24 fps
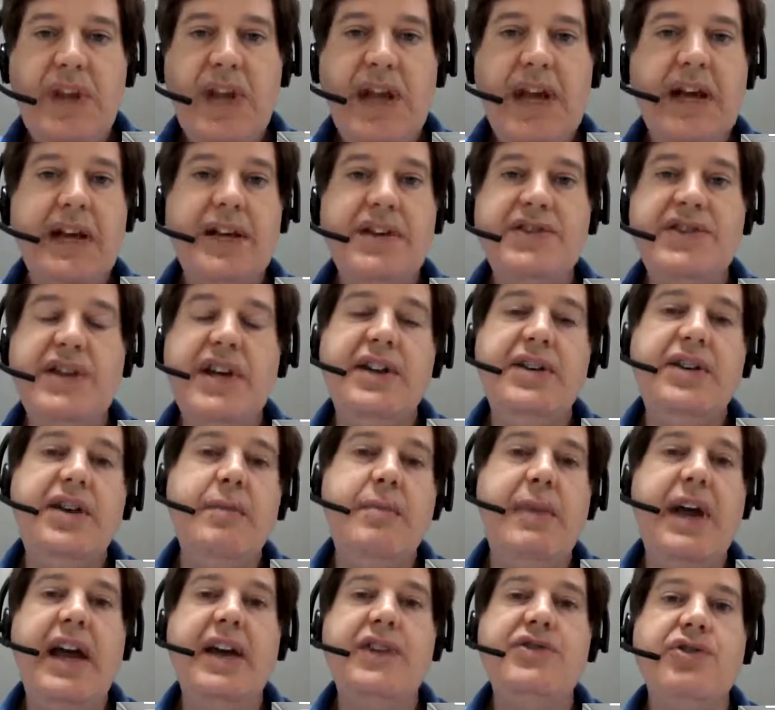It can send
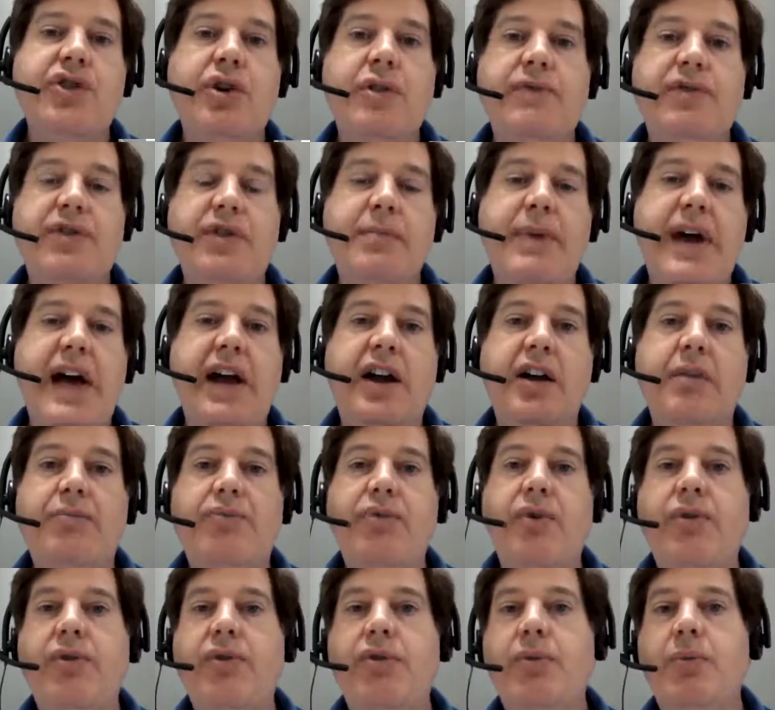commands over to the packet
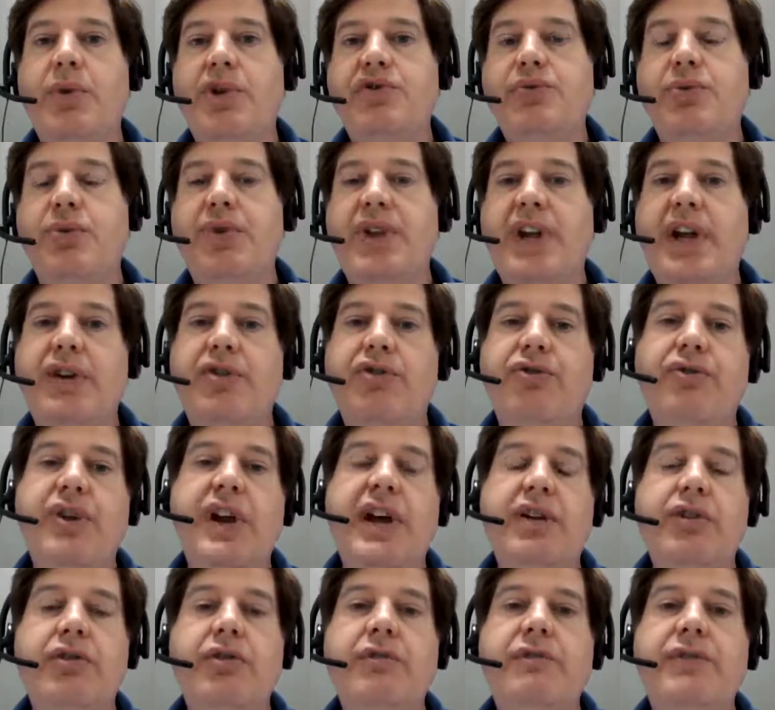broker, which will then
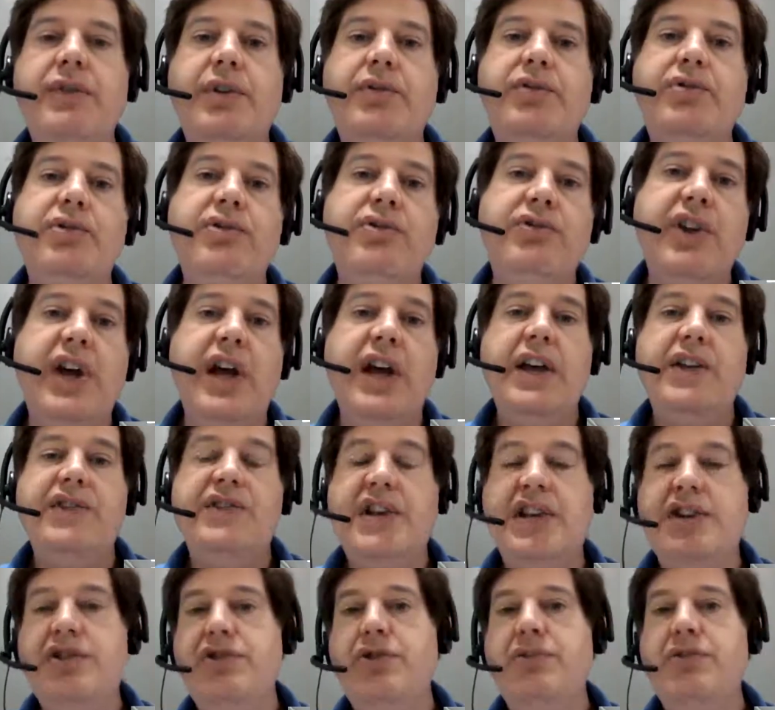create new filters,
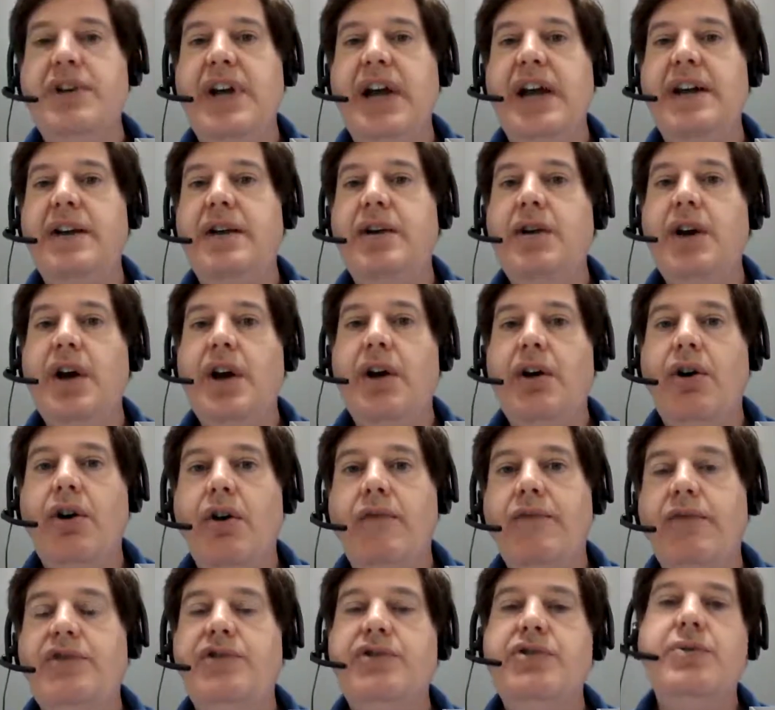send new data
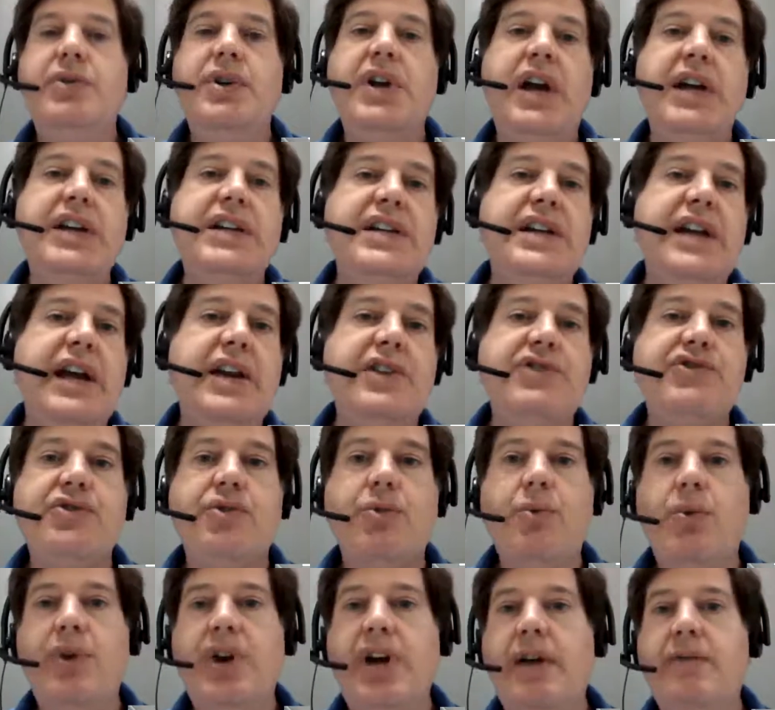over to an IDS
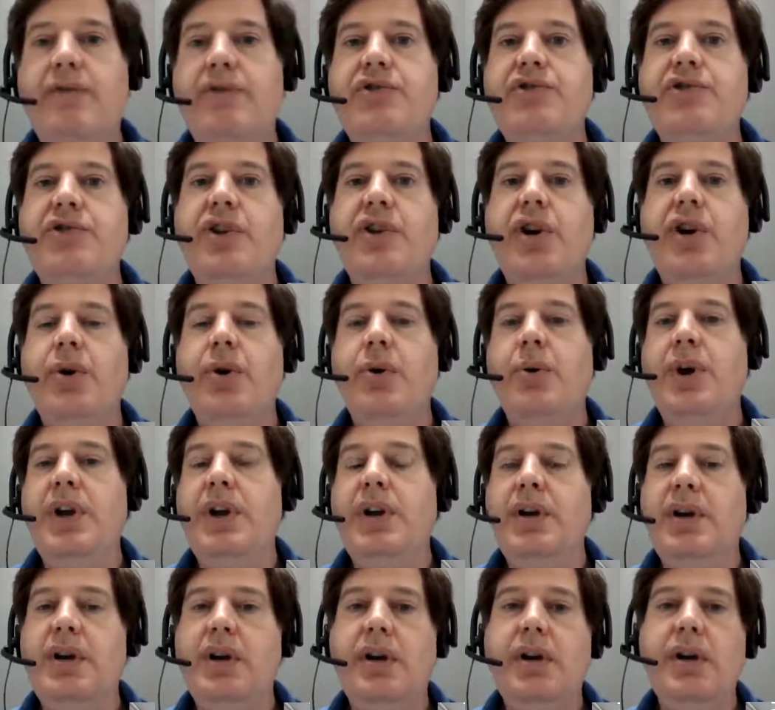or whatever to go
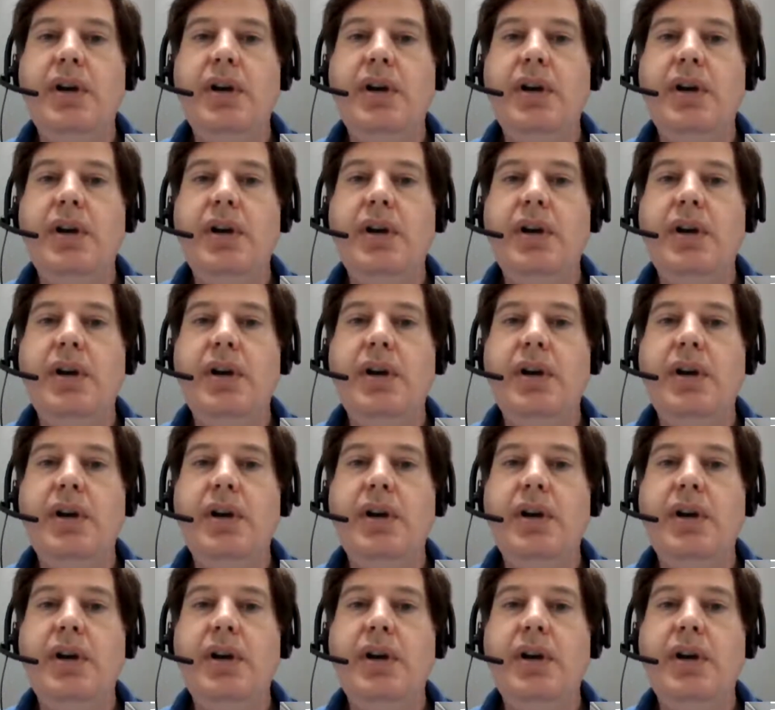and